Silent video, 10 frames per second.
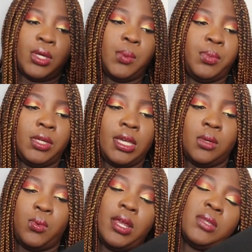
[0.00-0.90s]
top. You
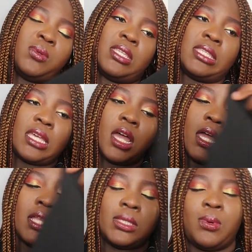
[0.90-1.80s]
can wear it with a
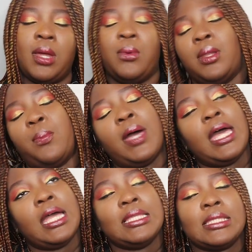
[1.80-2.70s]
skirt, wear it with the
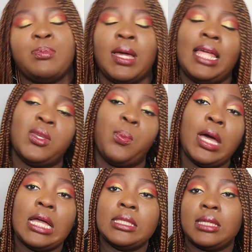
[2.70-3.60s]
pants, palazzo
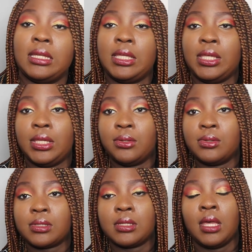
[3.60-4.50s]
pants and
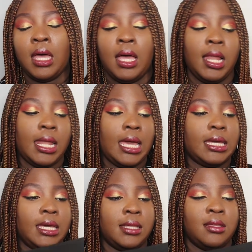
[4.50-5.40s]
heels.
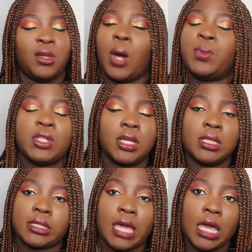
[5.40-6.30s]
Like
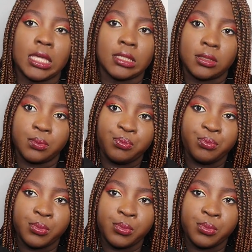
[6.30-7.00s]
options, guys.